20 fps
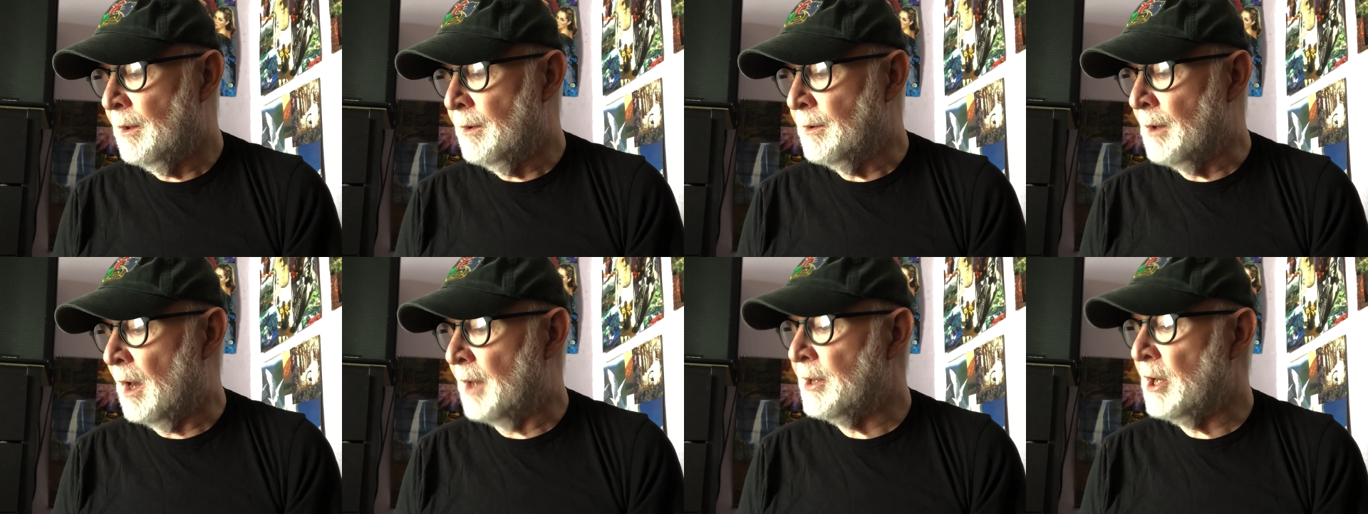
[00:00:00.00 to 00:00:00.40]

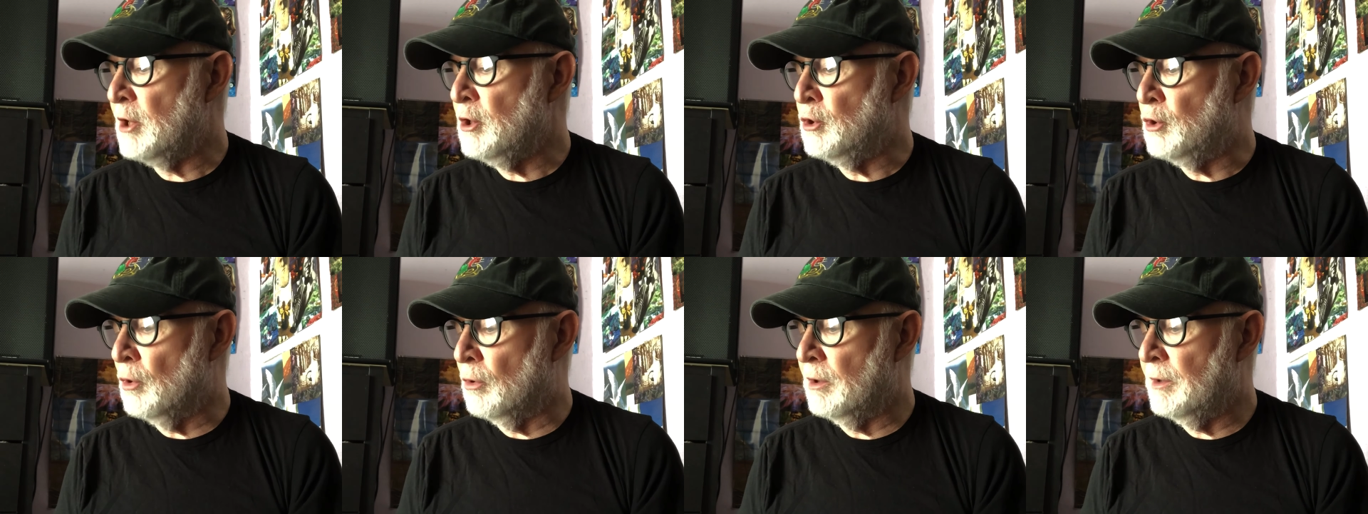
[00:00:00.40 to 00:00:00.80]
Not
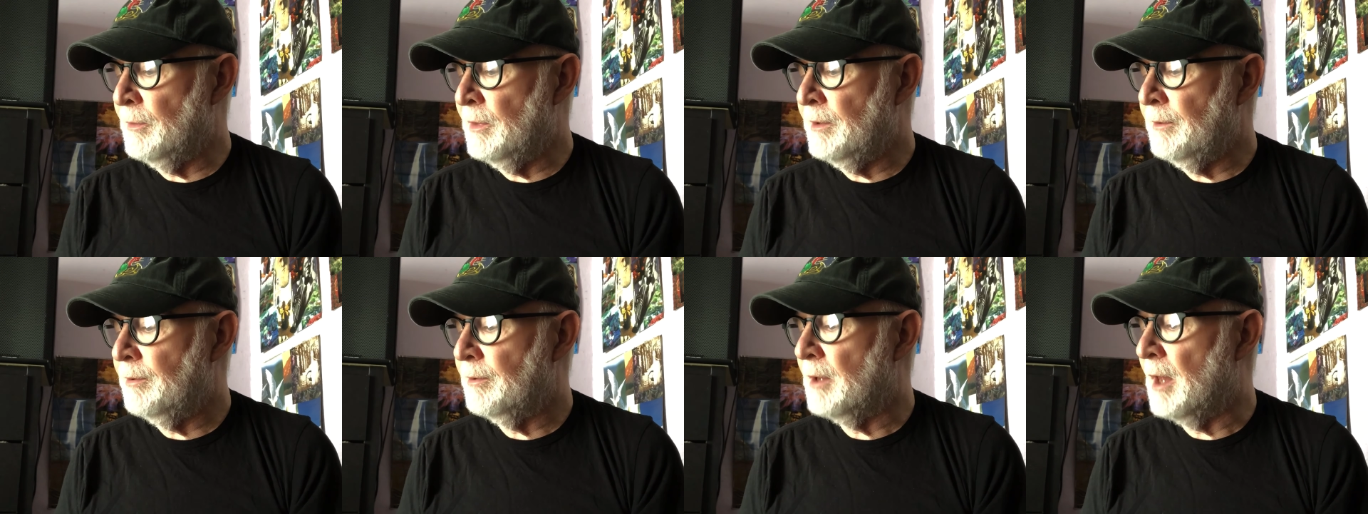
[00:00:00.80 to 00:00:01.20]

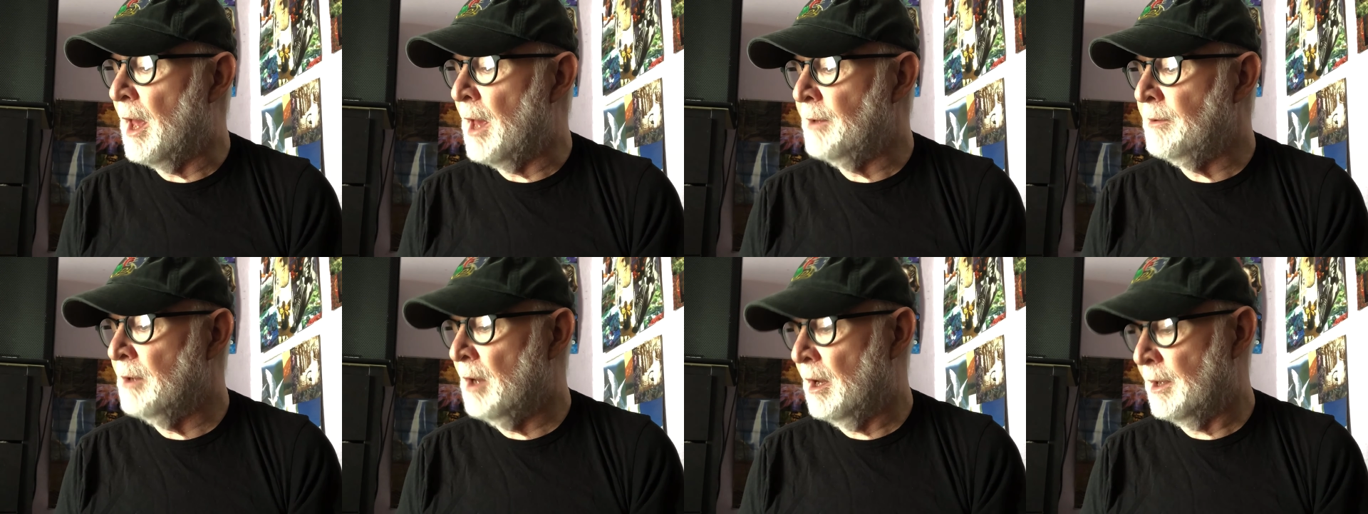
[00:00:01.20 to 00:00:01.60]
enjoyment
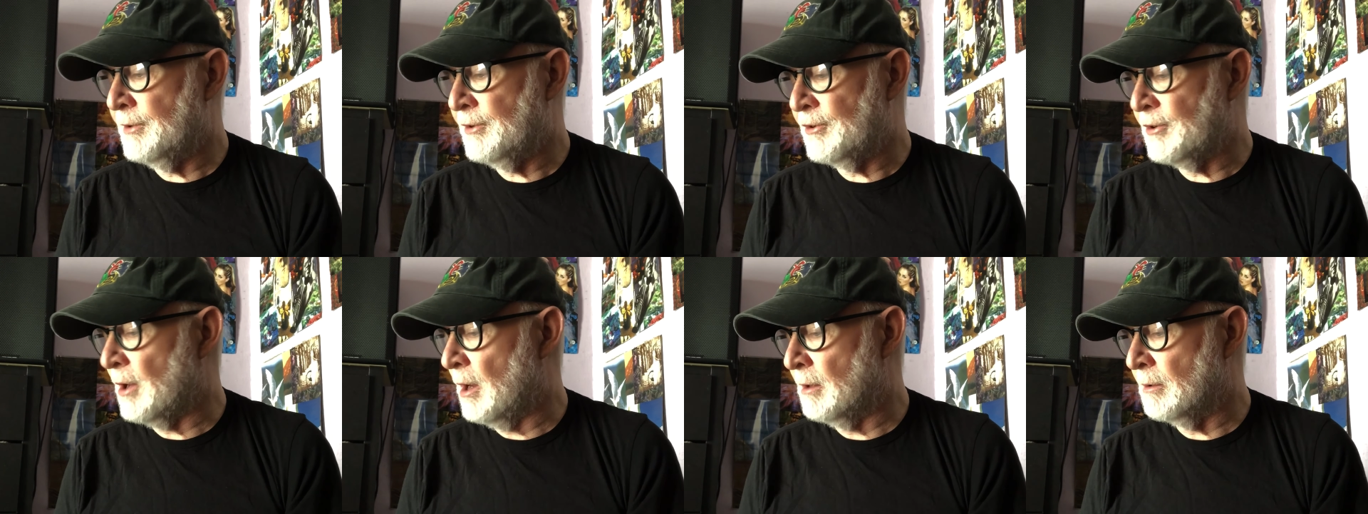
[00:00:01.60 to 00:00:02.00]
and not
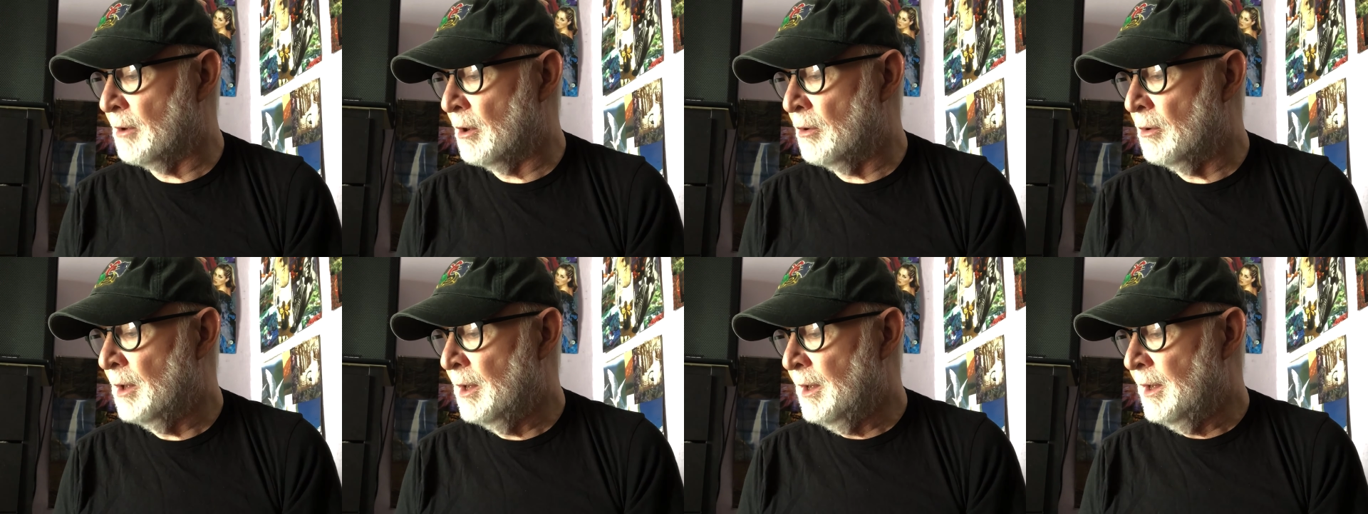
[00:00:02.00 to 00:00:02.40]

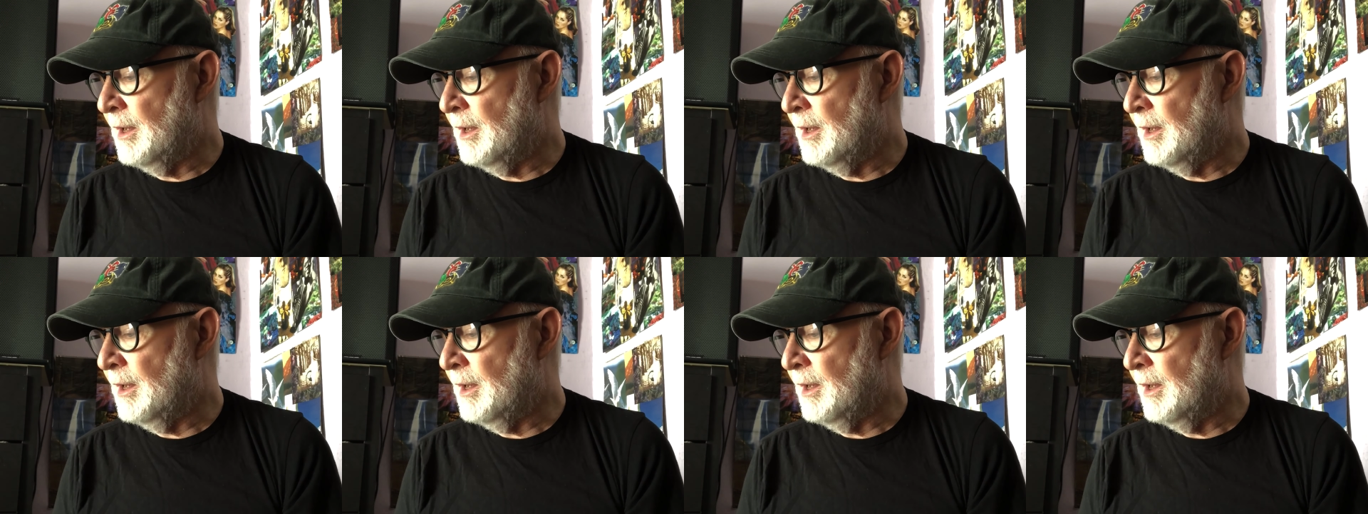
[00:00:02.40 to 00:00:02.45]
sorrow